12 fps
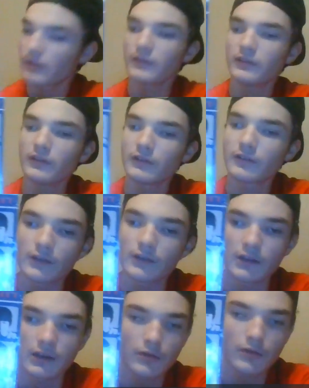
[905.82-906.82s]
This is
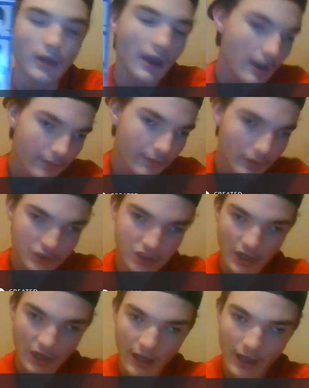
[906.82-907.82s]
the UK
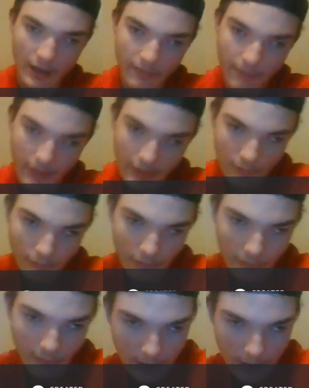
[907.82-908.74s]
version I have. I didn't really